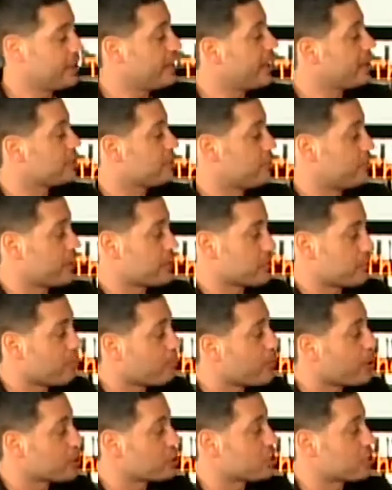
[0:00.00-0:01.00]
It's
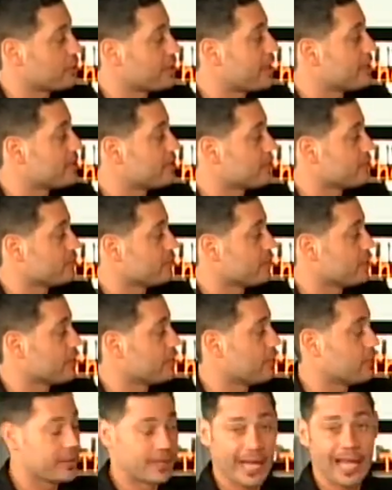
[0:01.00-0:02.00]
much less,
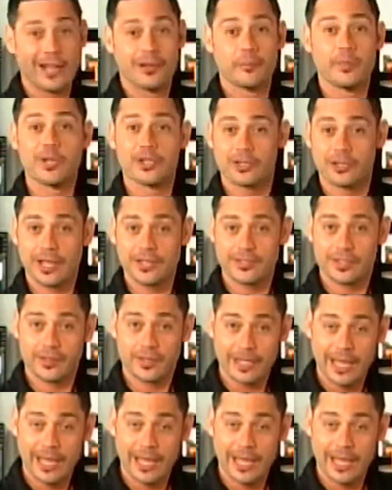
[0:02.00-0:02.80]
much less in the